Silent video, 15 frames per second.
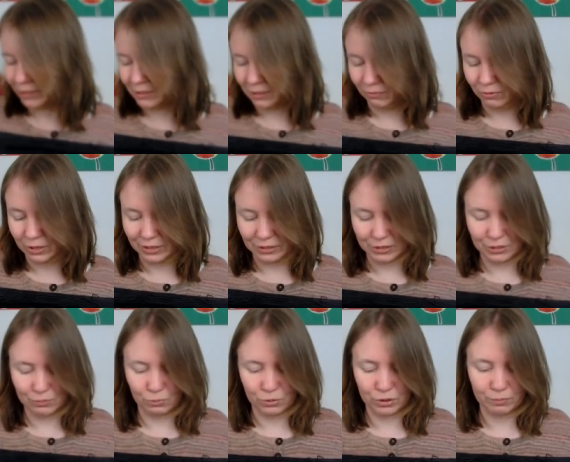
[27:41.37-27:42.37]
someone
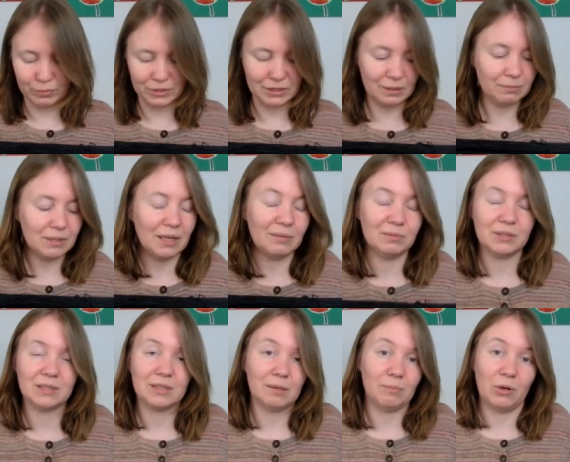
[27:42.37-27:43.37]
else's work, but sometimes
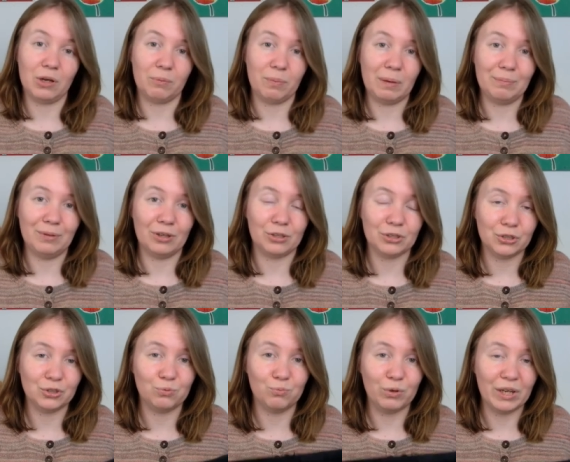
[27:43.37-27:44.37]
some other people are just
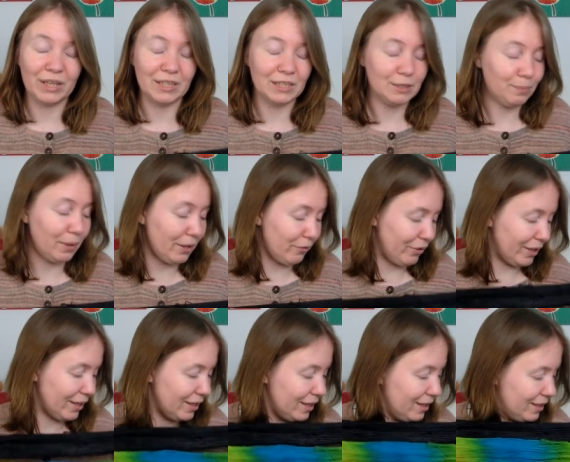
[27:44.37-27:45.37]
really inspiring.
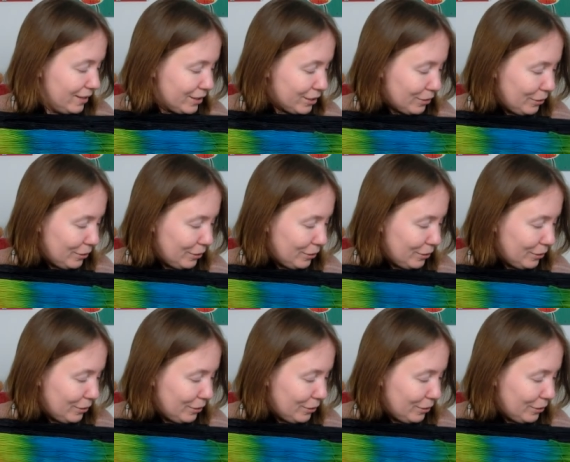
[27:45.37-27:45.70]
So